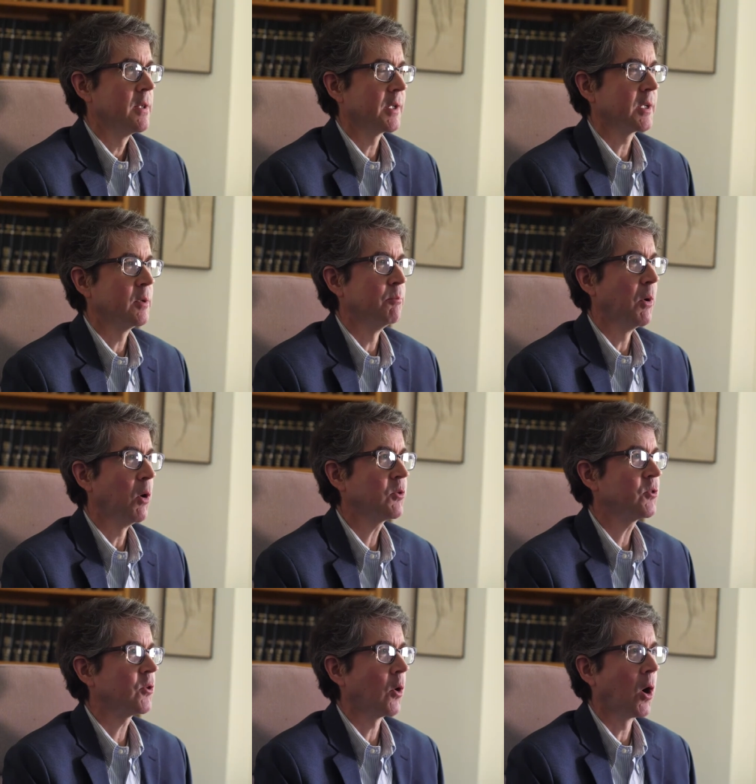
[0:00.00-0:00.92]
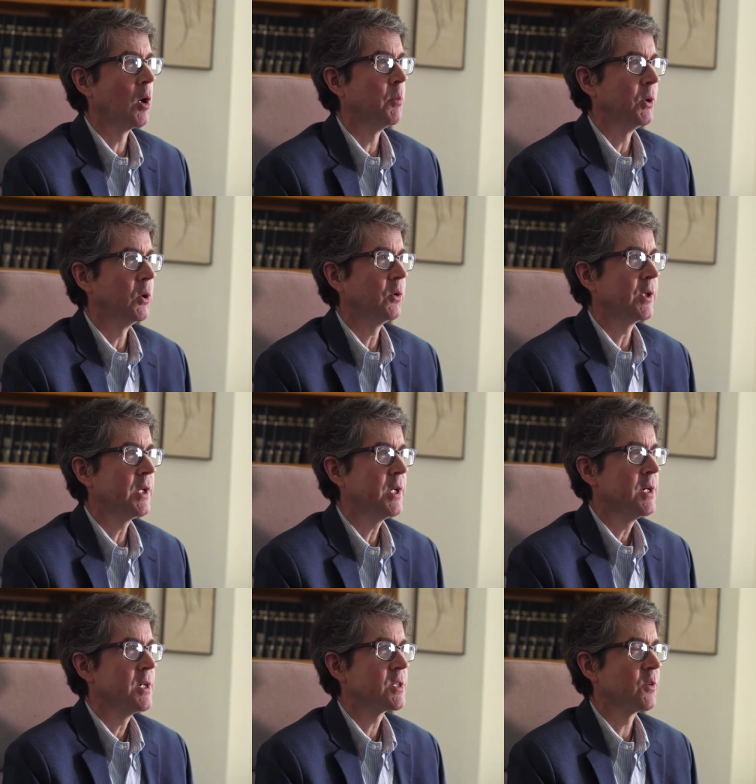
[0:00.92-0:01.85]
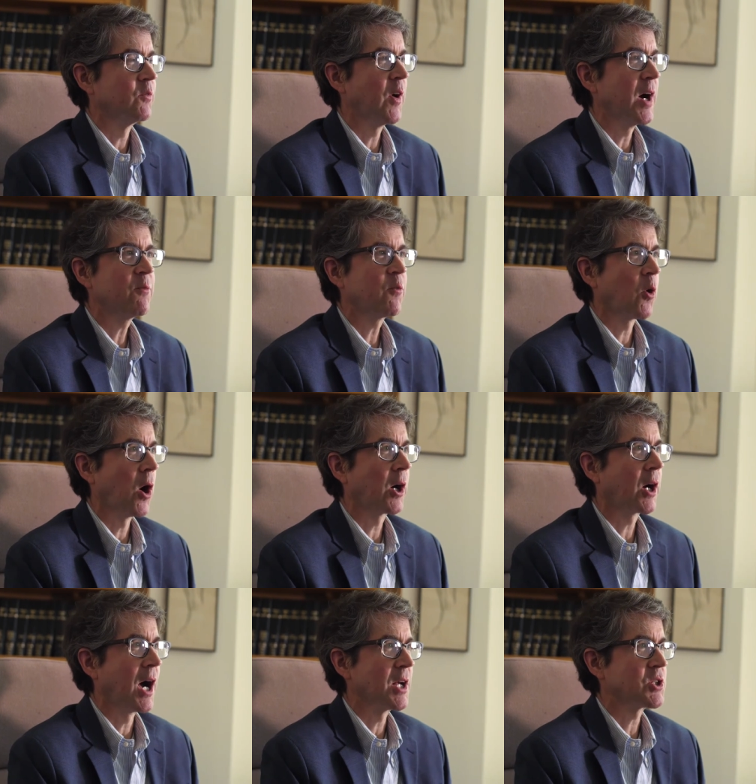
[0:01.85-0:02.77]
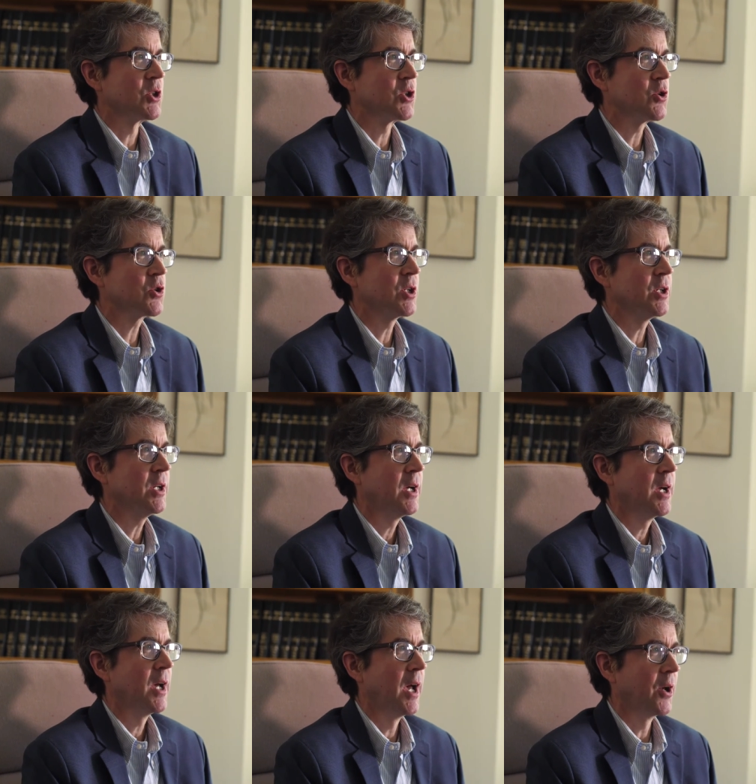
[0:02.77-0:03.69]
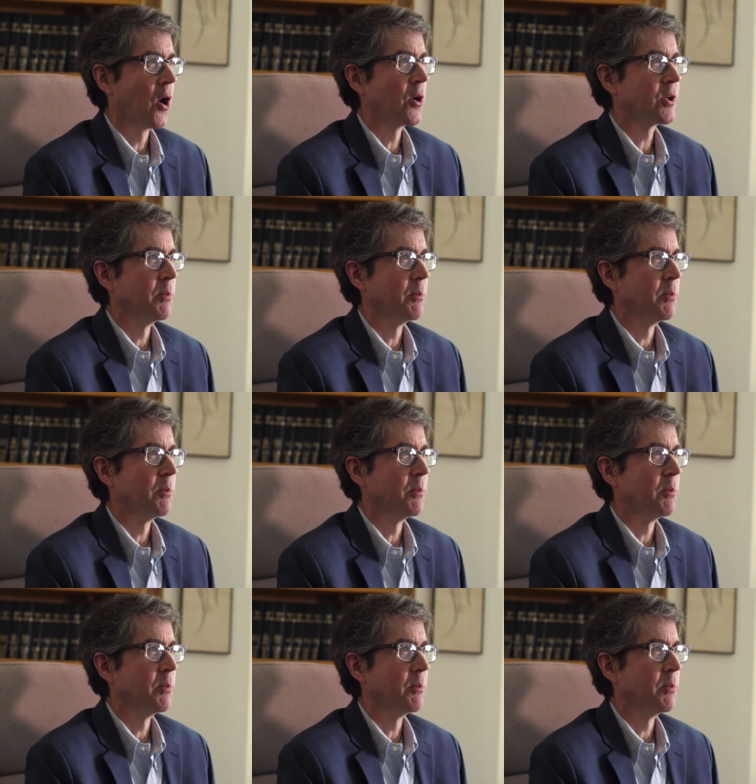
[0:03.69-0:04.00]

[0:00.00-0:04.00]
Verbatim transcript: that can bolster our ability to fight for our Constitution and our